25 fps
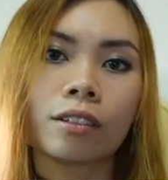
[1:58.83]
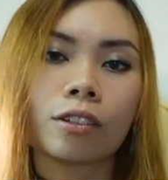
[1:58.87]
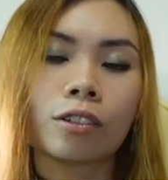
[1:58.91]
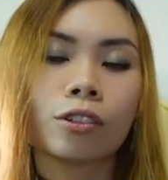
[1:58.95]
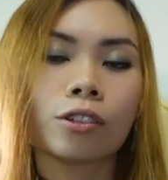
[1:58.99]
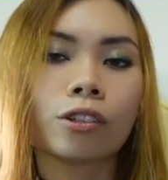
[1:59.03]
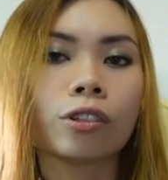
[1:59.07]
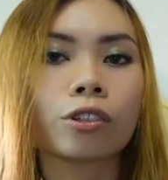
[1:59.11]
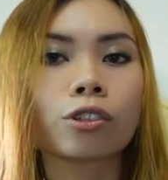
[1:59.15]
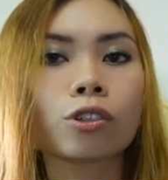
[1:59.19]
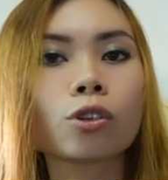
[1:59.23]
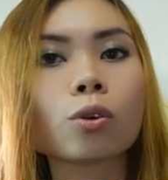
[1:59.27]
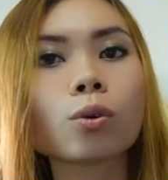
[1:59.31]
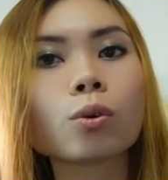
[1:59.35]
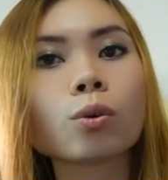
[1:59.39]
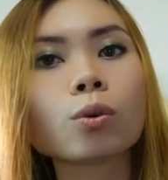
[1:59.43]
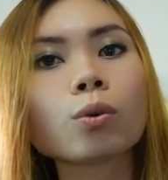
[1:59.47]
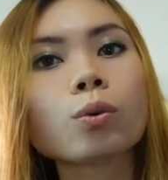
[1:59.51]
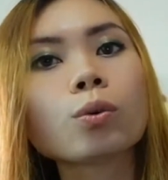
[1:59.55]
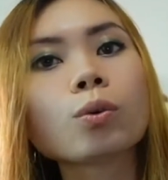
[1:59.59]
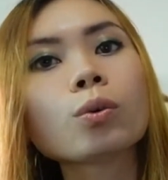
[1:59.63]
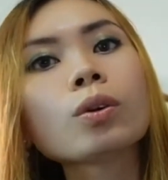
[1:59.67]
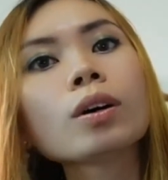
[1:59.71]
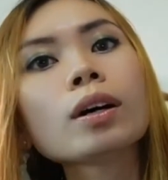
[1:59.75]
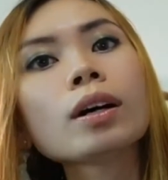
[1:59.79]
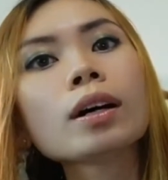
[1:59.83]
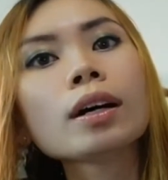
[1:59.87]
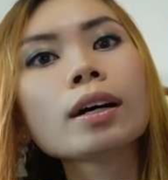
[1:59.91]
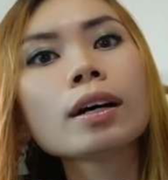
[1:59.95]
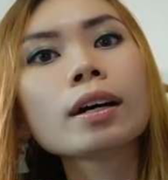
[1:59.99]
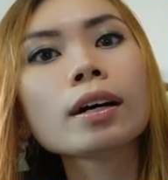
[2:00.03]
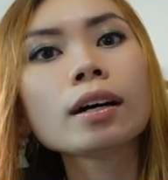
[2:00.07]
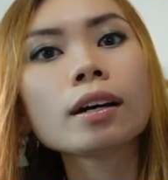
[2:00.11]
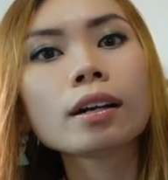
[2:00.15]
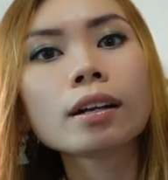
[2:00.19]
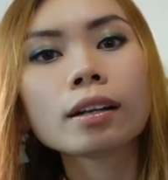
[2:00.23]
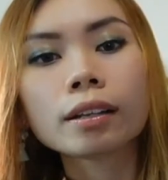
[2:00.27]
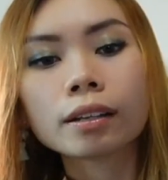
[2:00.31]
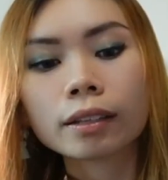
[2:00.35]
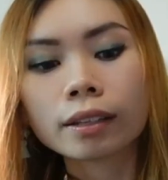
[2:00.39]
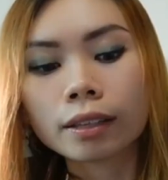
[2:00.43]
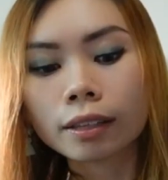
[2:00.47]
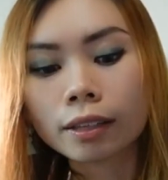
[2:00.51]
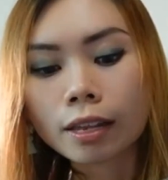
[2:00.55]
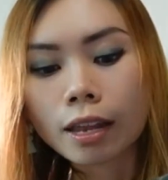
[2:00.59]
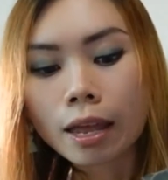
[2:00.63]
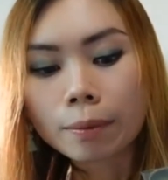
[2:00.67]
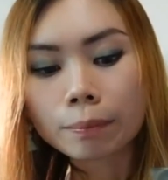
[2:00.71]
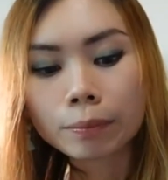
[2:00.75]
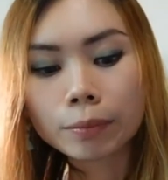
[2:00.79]
So
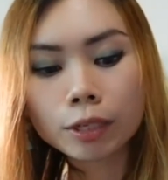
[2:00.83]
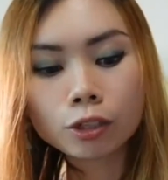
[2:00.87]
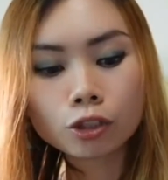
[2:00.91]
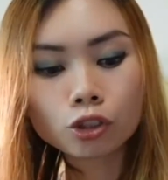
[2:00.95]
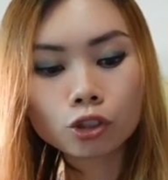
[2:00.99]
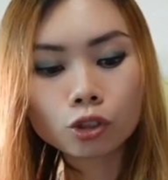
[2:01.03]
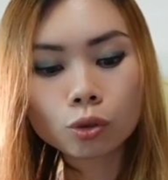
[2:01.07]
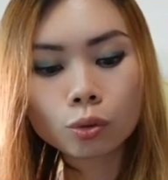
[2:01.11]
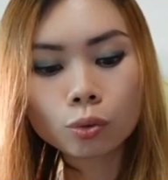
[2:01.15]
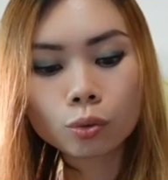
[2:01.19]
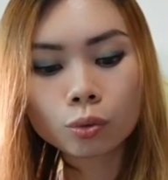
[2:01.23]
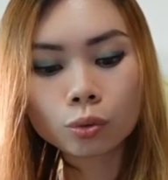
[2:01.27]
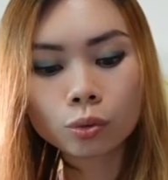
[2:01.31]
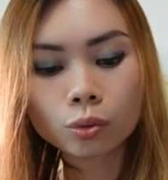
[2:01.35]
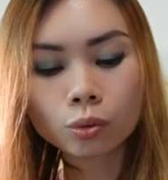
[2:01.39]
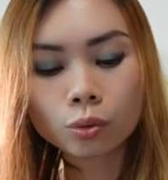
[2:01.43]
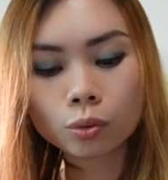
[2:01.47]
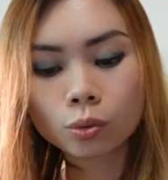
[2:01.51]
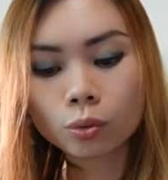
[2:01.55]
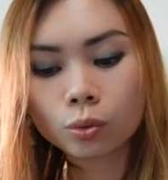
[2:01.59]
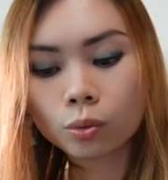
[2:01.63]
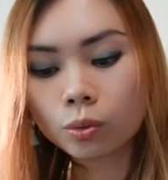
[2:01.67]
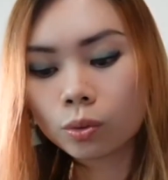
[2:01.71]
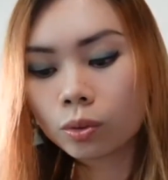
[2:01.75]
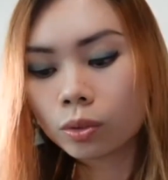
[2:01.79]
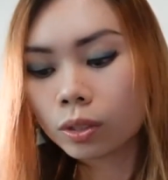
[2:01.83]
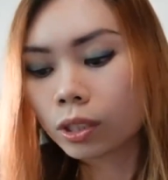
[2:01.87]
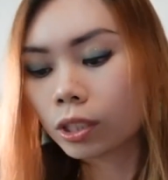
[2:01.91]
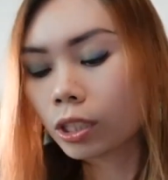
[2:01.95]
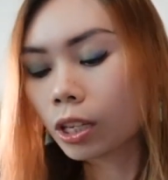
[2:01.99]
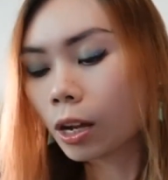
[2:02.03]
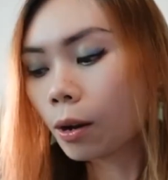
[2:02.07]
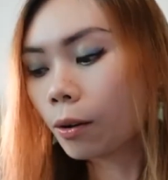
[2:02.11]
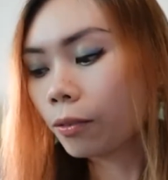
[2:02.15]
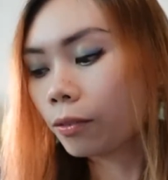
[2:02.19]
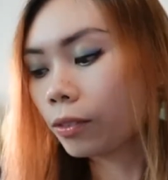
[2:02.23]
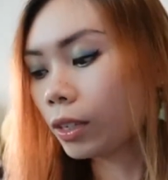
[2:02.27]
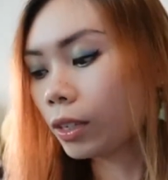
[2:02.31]
let me show you some of the